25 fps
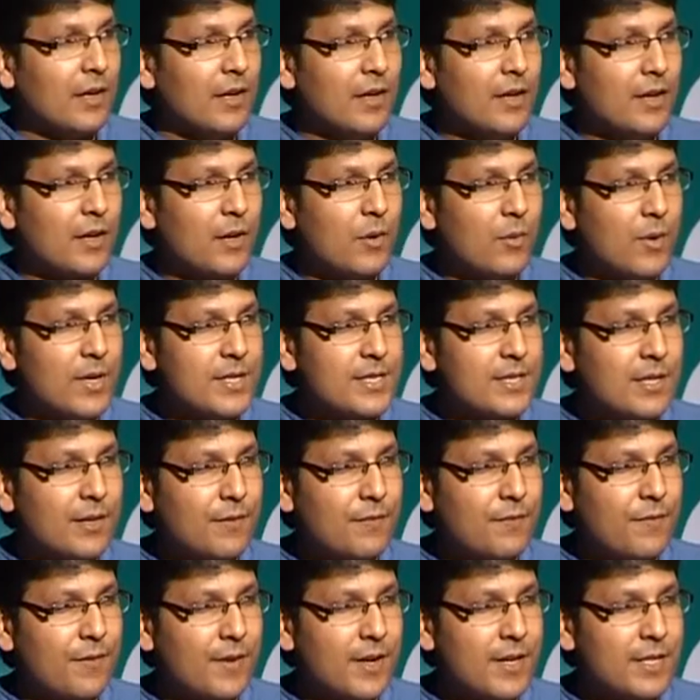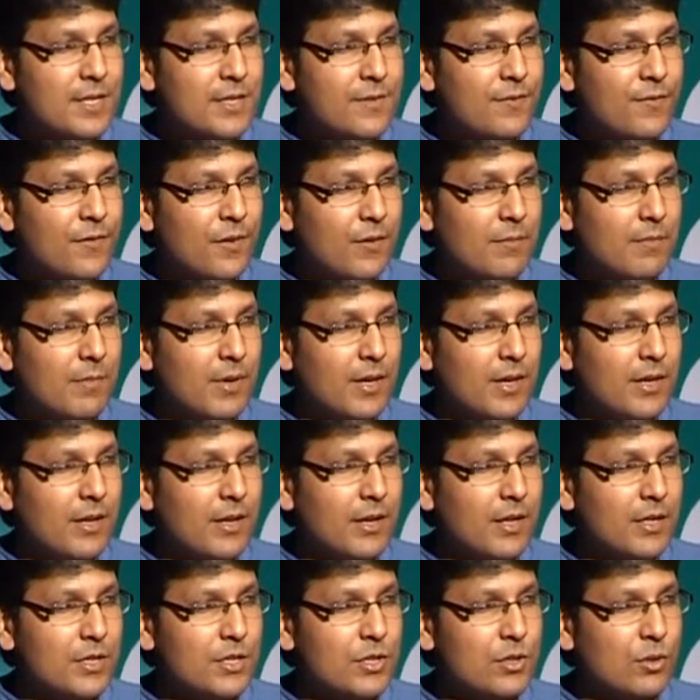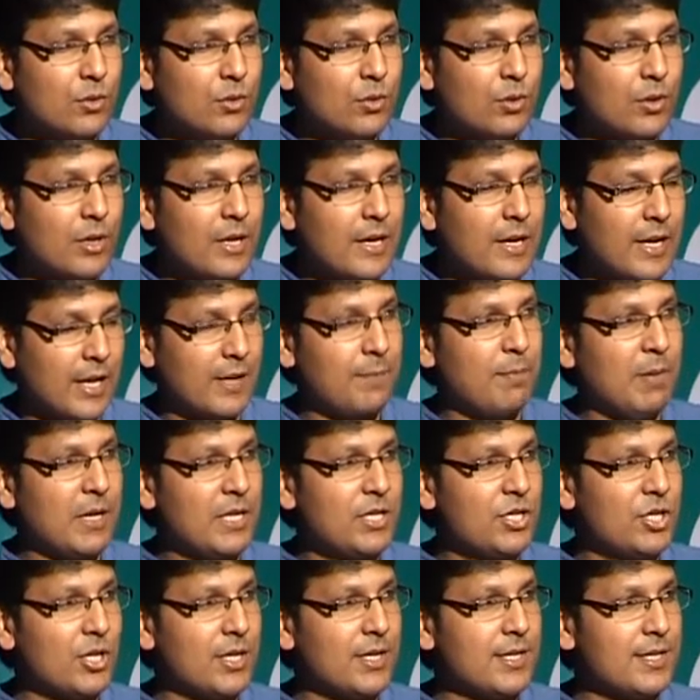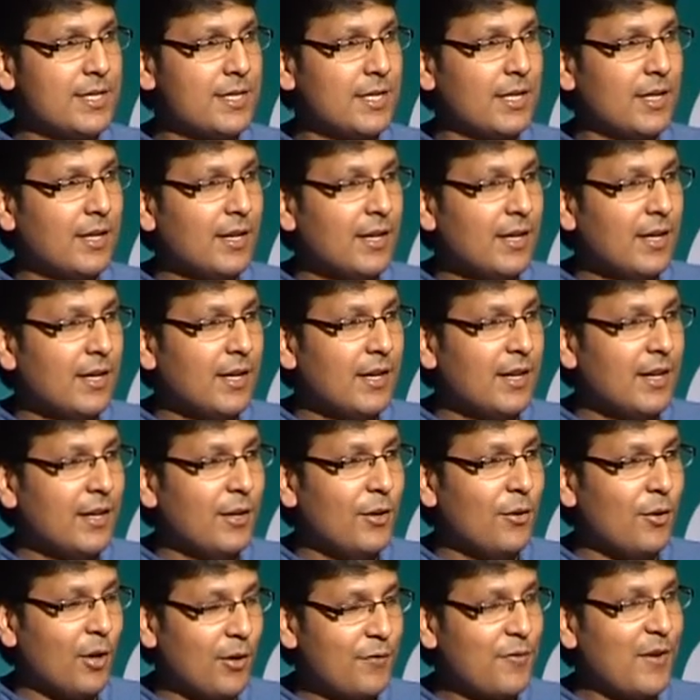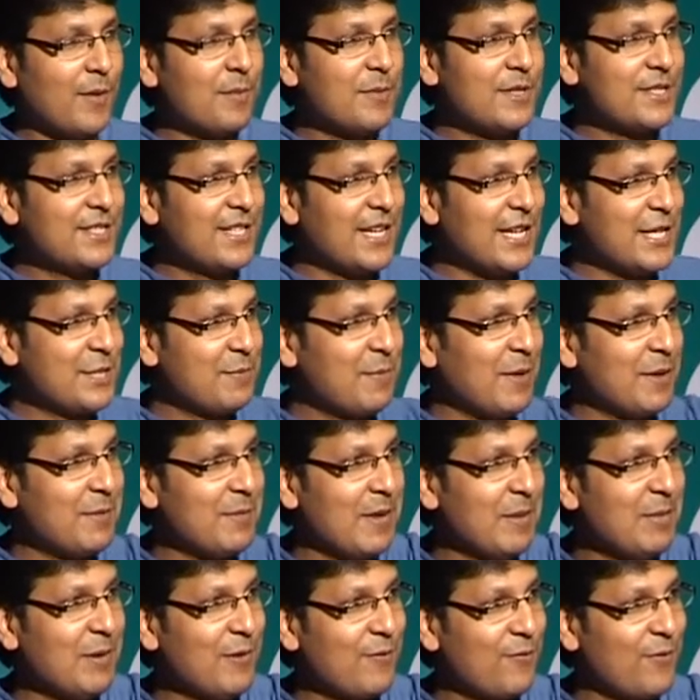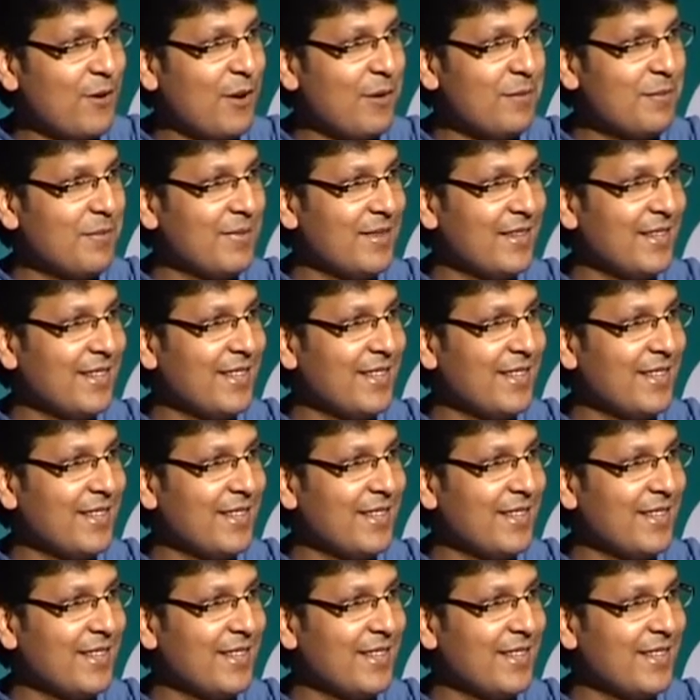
I request our friends from media to click pictures, not from the stage, but maybe from